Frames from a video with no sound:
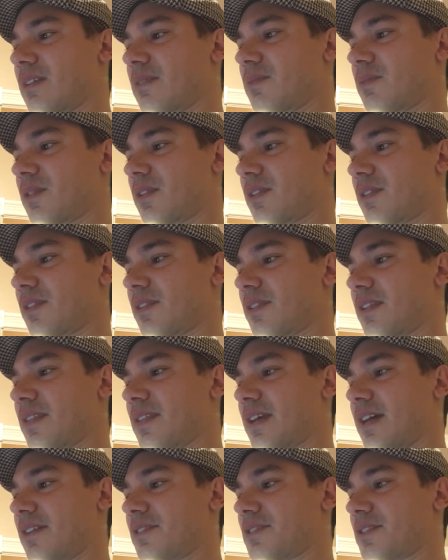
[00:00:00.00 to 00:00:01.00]
worth
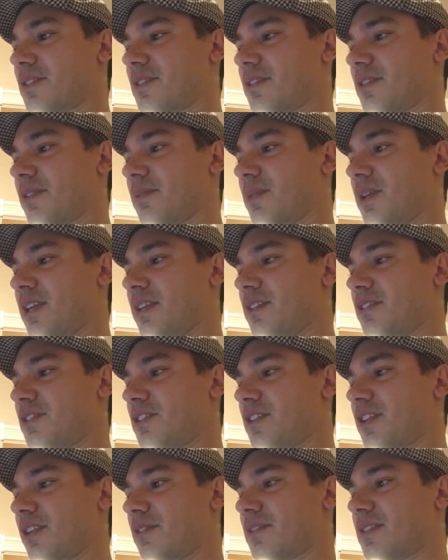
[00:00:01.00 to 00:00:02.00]
$1,031.
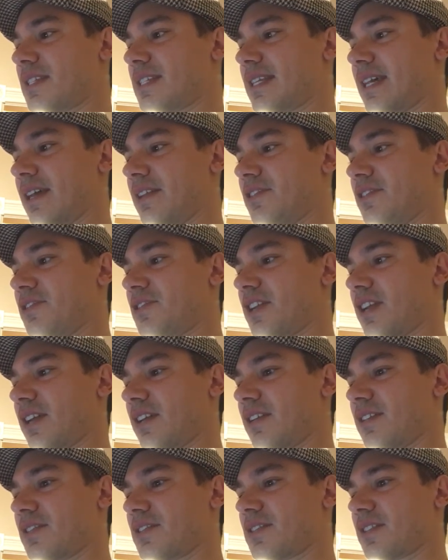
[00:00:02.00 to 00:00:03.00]
She owns 10
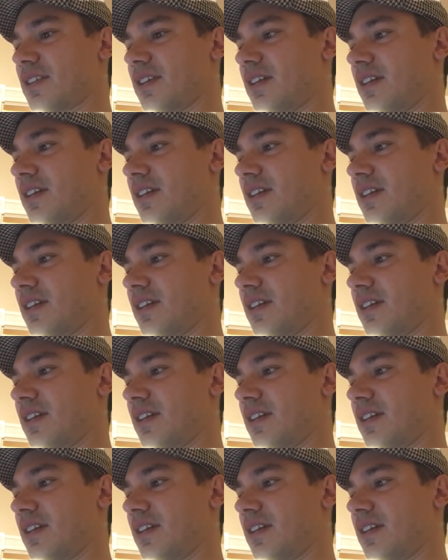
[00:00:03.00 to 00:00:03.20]
shares